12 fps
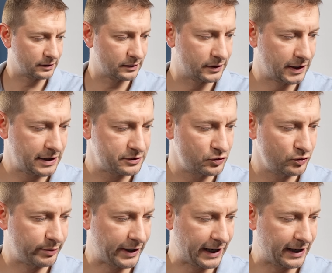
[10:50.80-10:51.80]
Not too
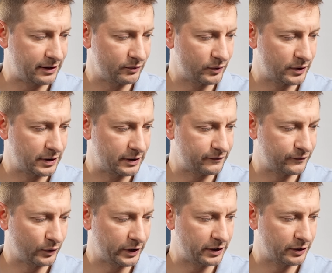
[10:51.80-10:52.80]
bad, we're at
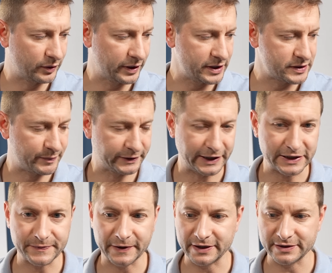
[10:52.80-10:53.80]
40 degrees, but that's
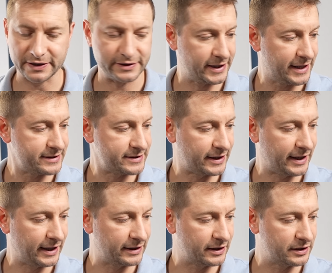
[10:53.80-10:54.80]
because the test
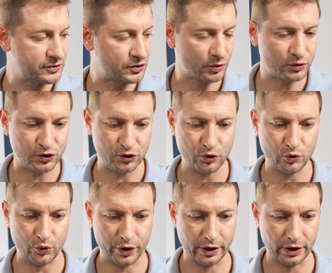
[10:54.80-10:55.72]
ended so soon.